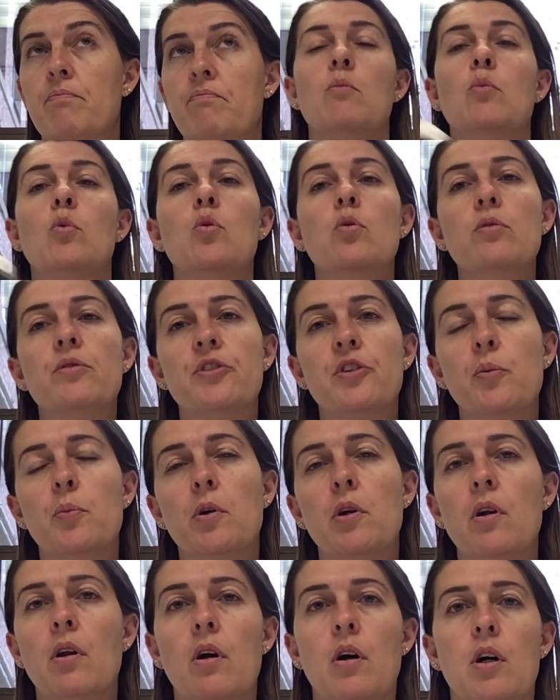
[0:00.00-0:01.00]

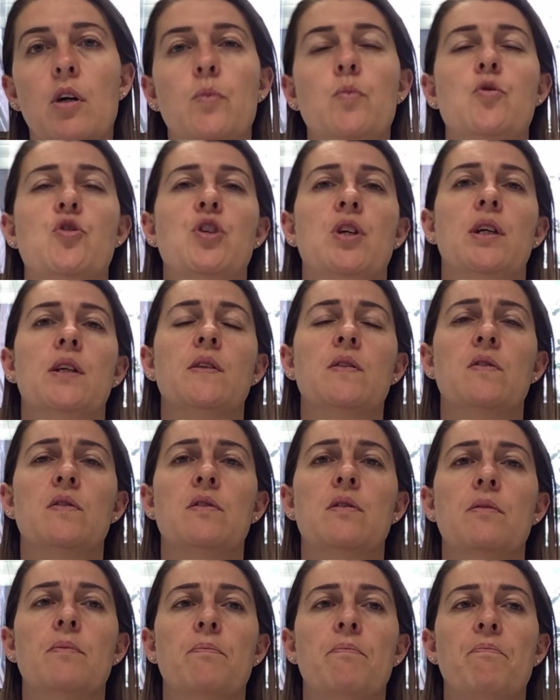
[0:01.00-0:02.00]
multiple
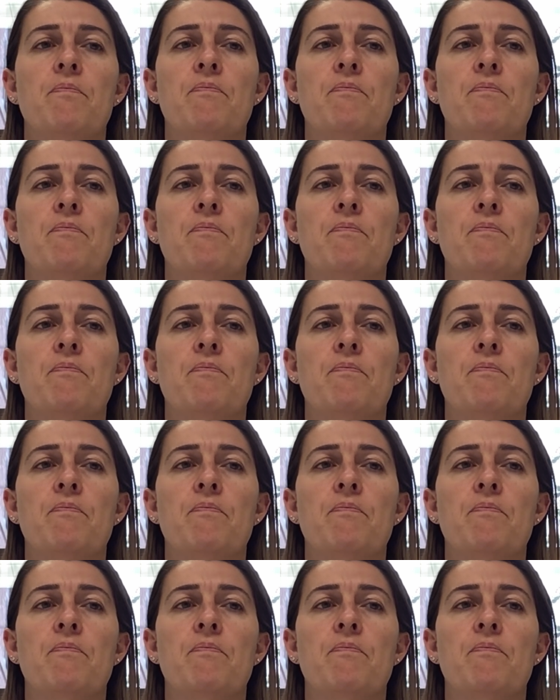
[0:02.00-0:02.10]
objects,